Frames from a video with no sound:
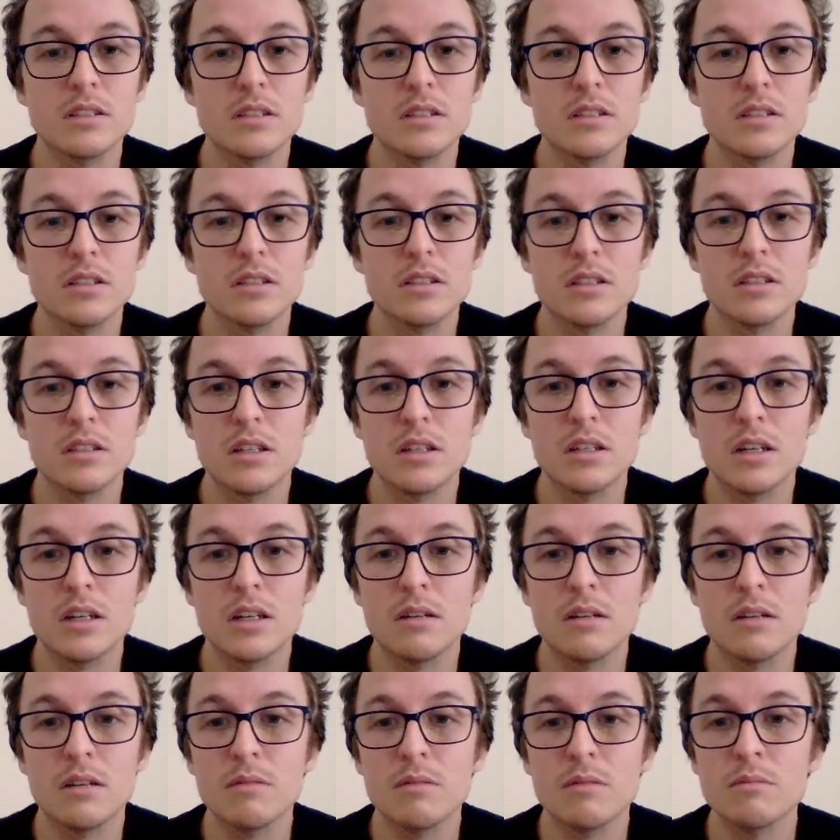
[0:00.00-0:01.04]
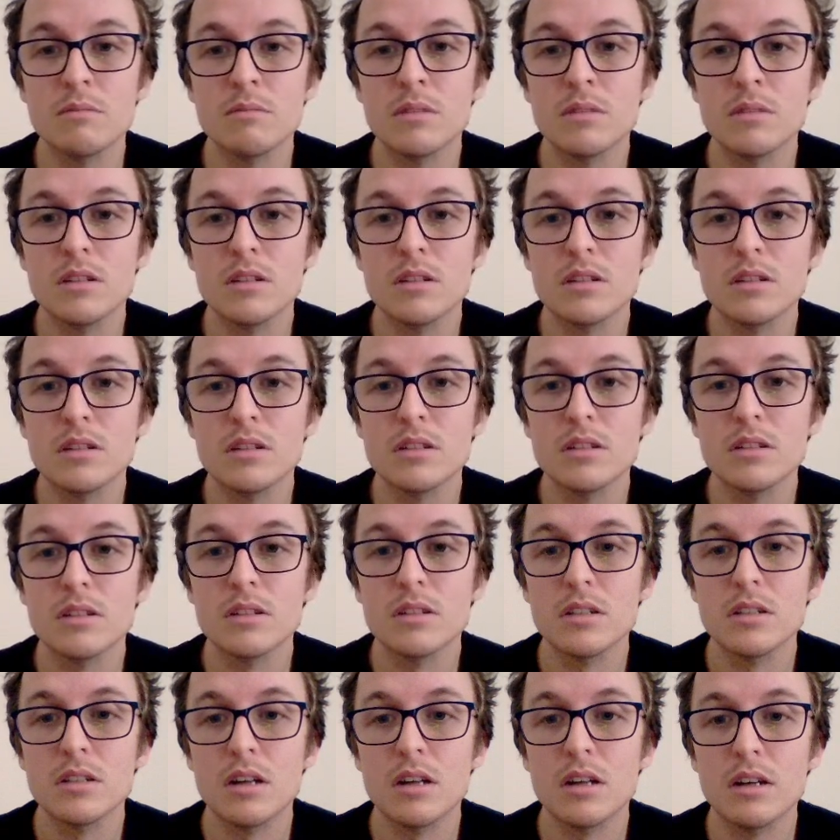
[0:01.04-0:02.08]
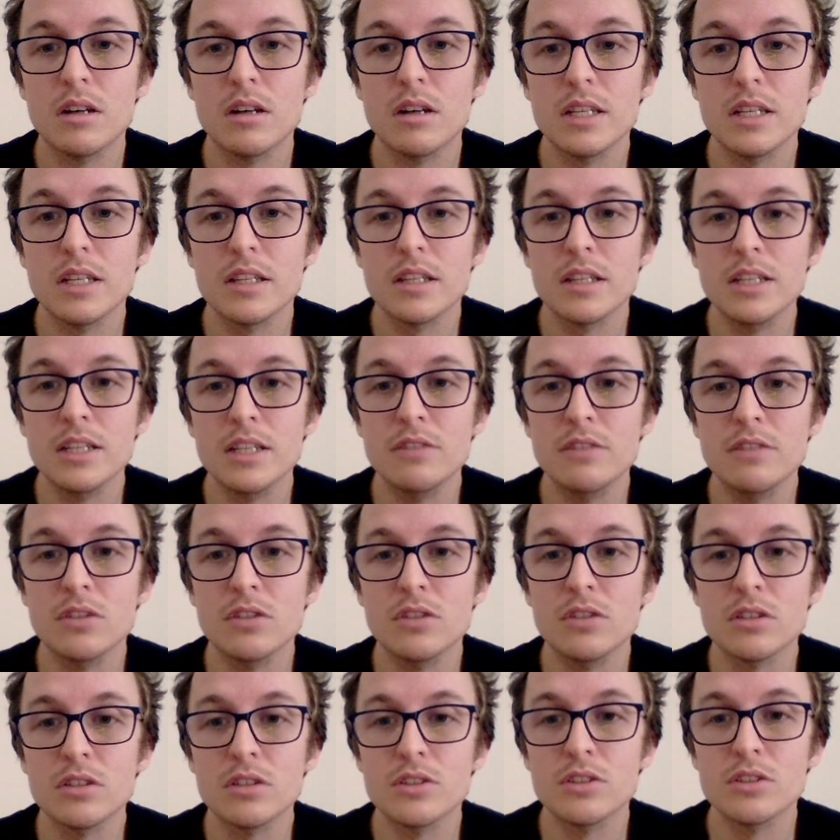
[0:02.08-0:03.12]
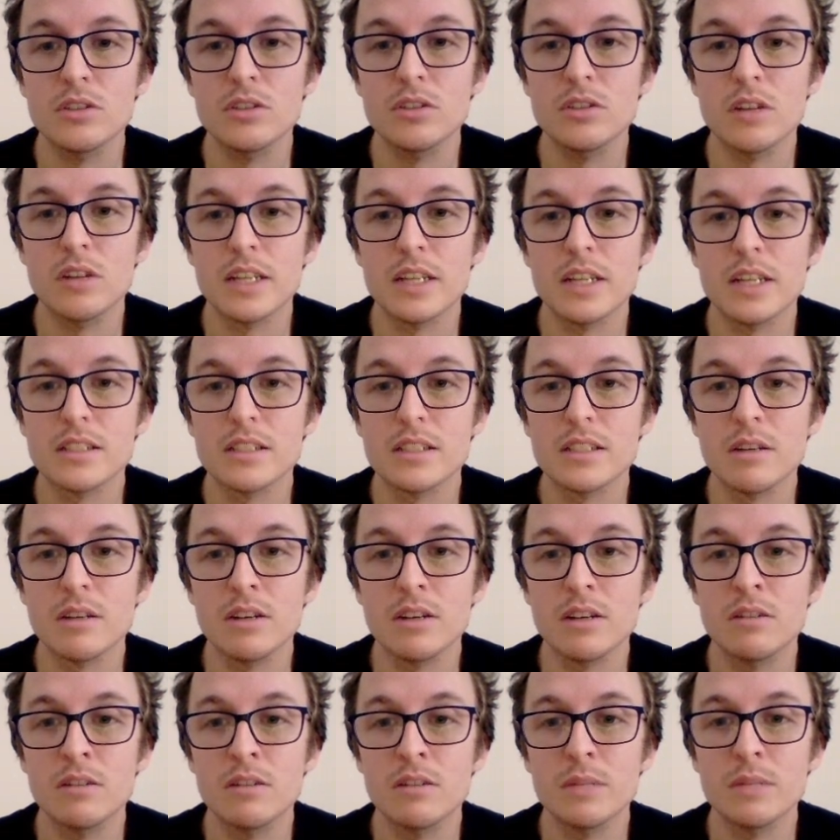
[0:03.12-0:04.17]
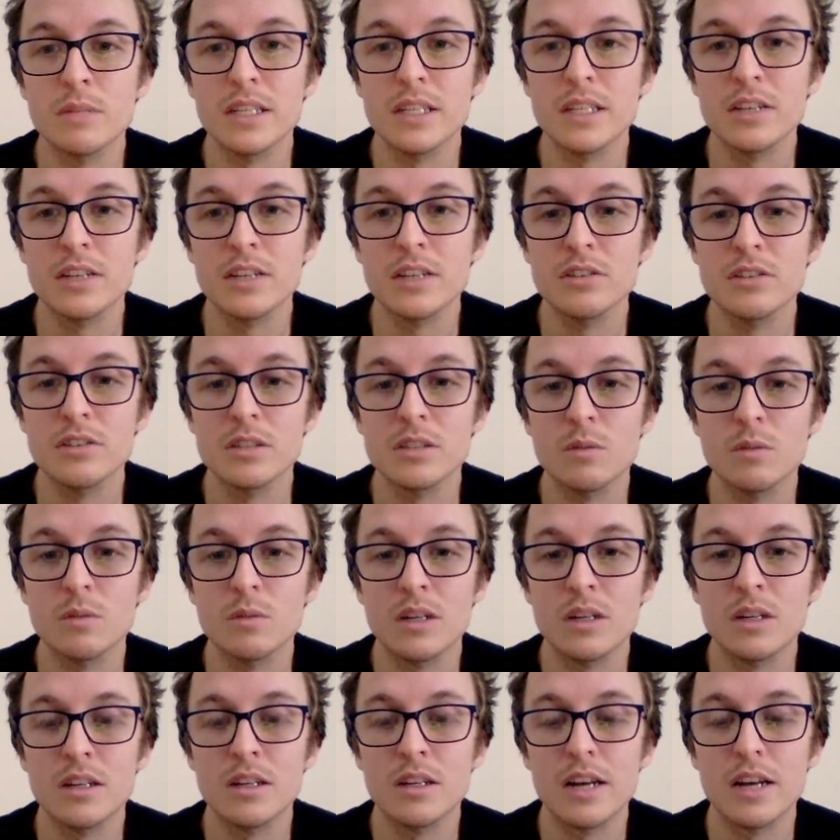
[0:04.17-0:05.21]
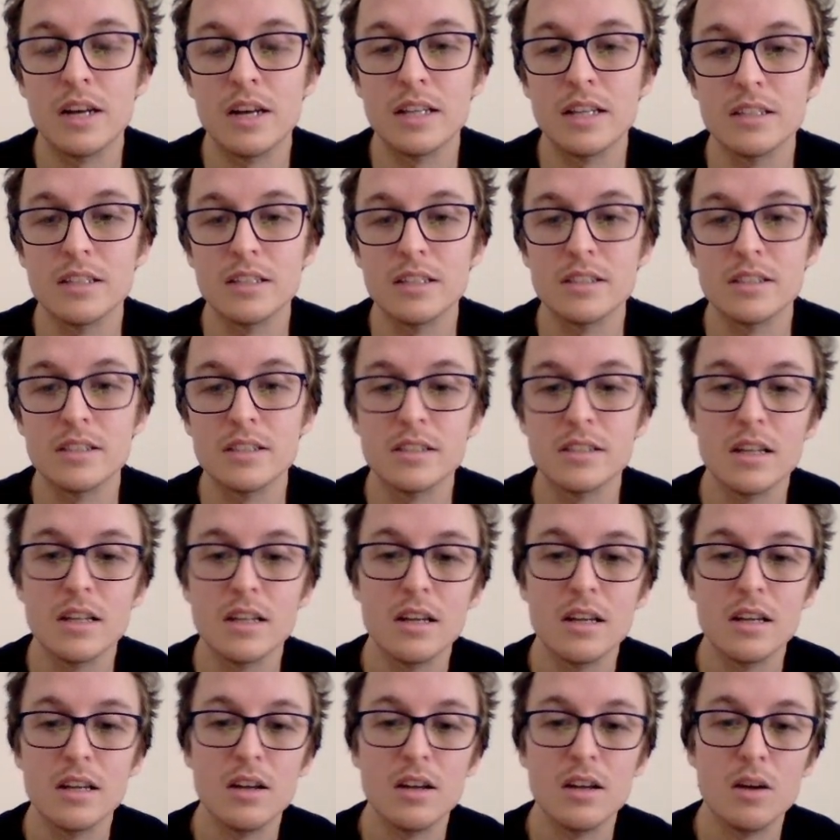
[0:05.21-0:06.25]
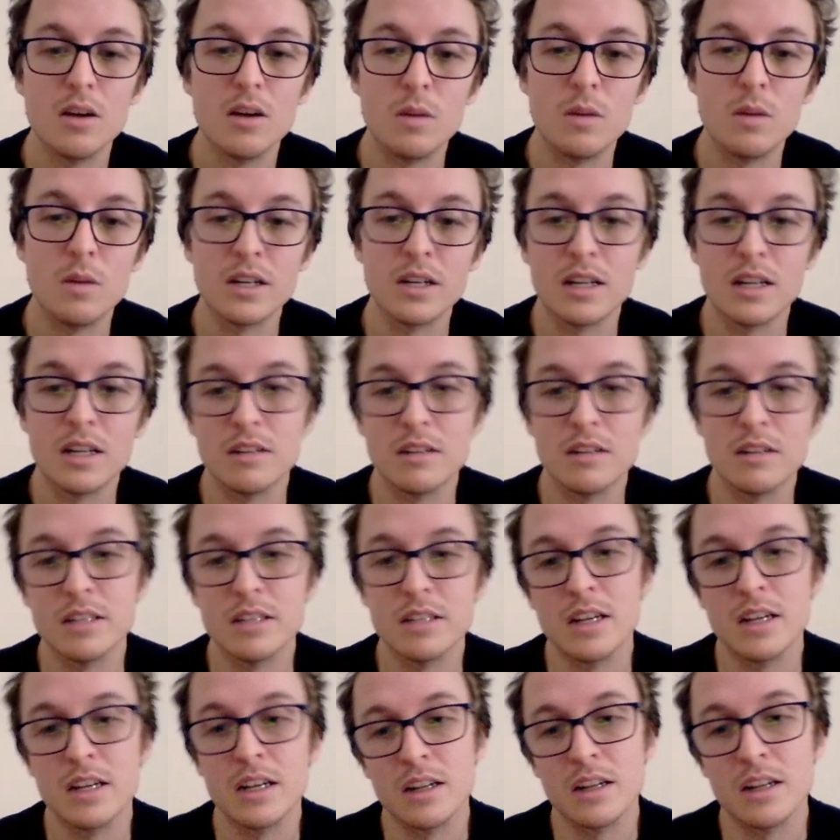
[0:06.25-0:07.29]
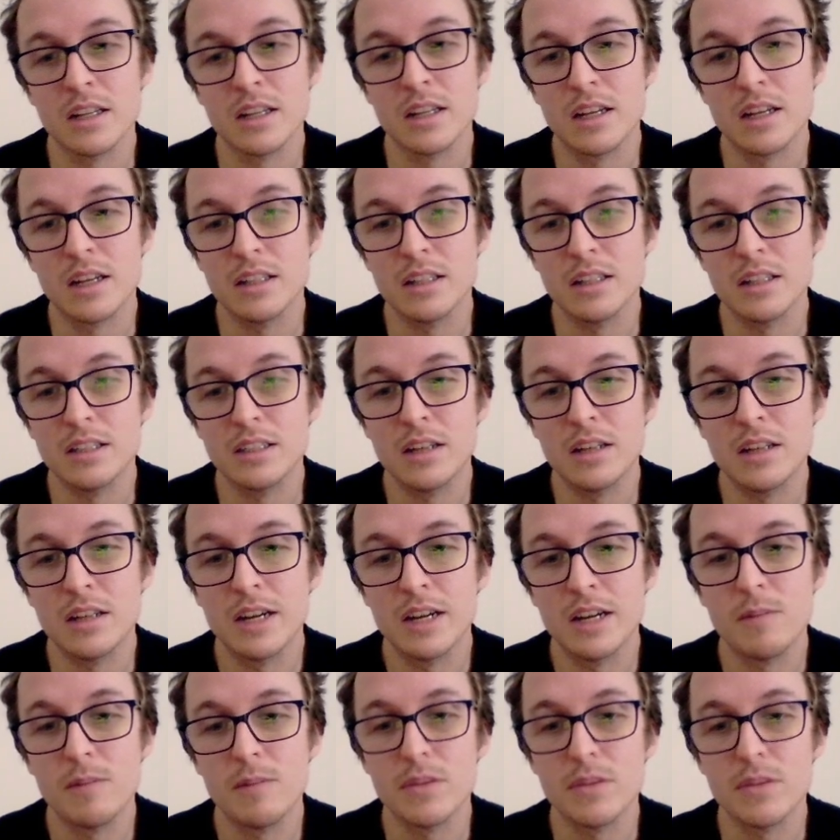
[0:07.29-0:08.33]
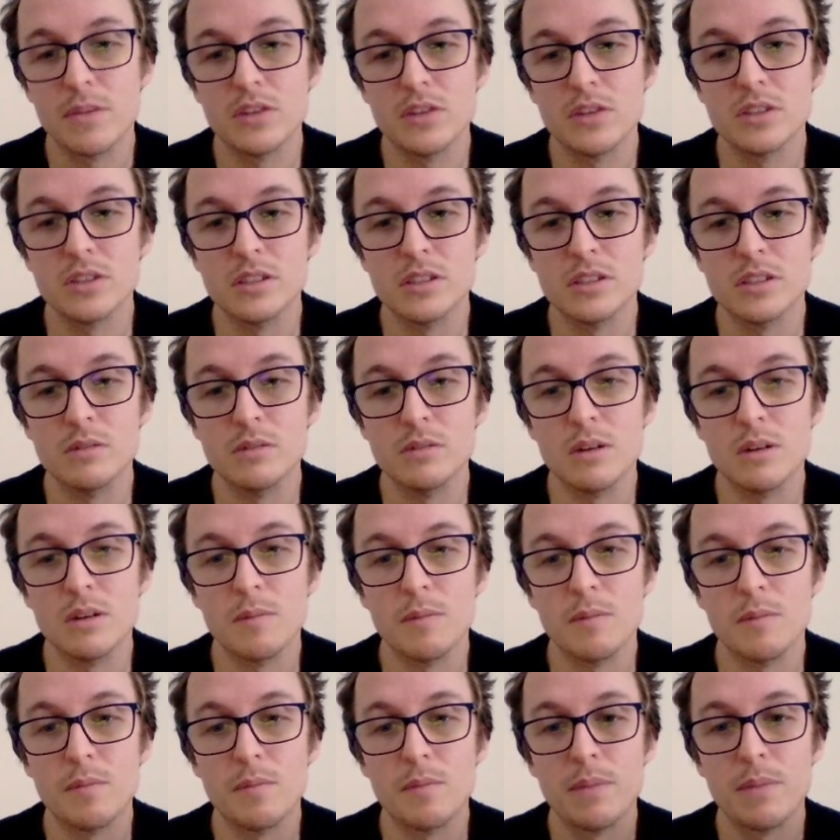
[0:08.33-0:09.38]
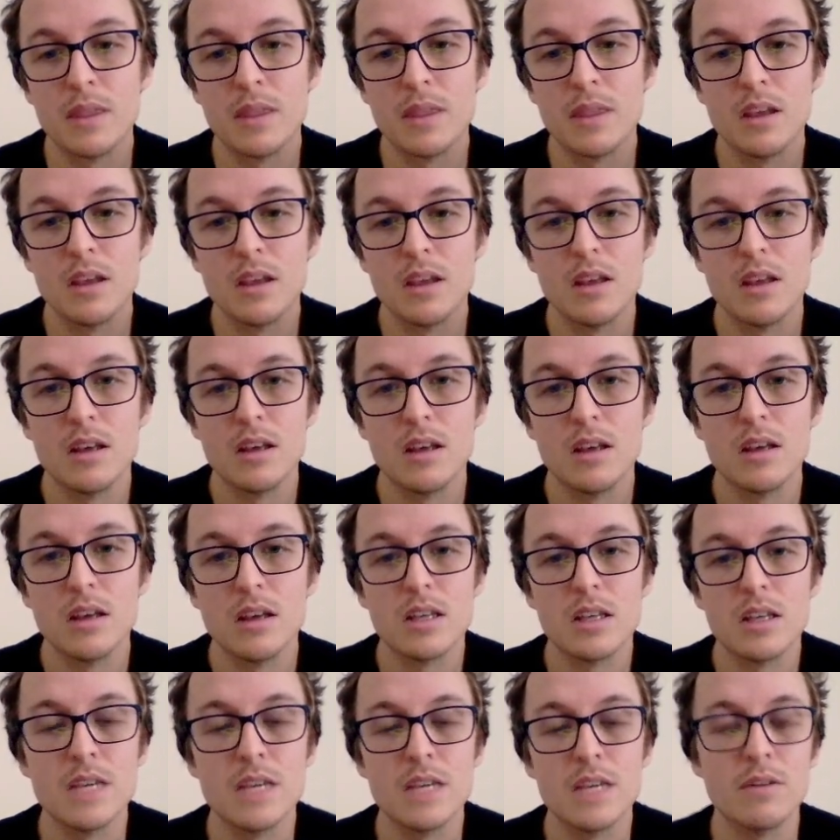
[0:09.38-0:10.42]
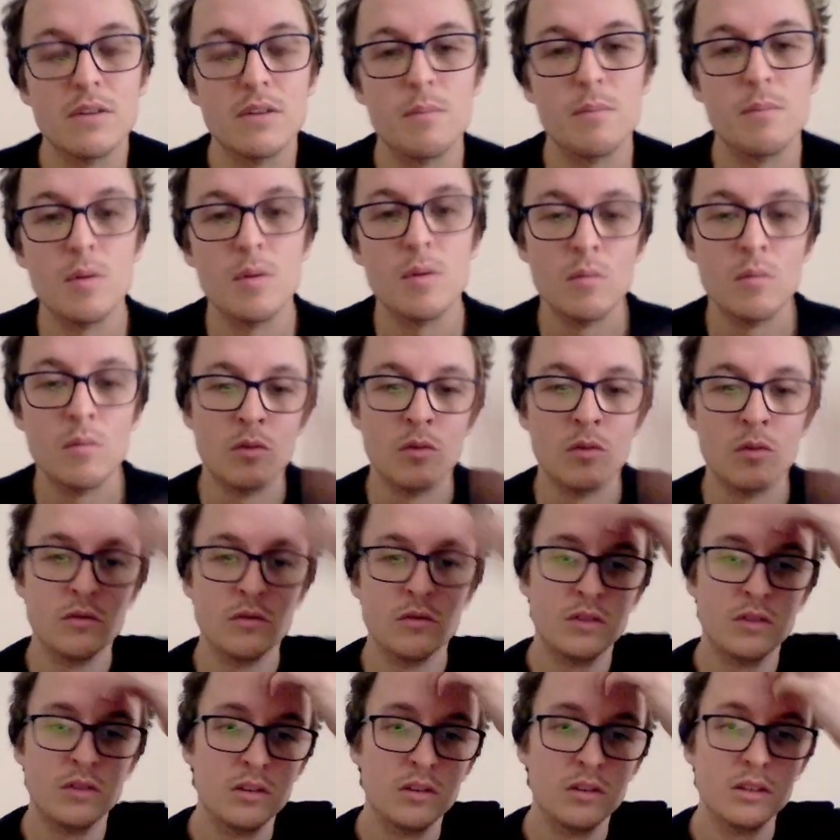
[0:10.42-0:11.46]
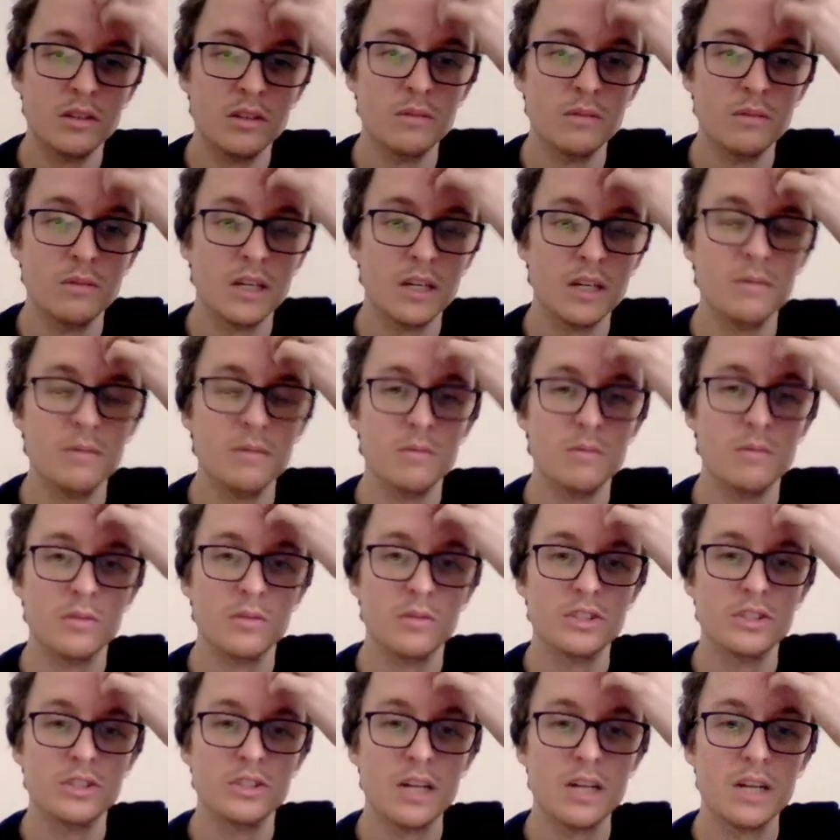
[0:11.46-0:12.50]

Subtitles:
oh yeah, I think you've got two lights going on, but yeah, using one light that's one color and then another colored light just to give it a bit more volume, like a bit more shape.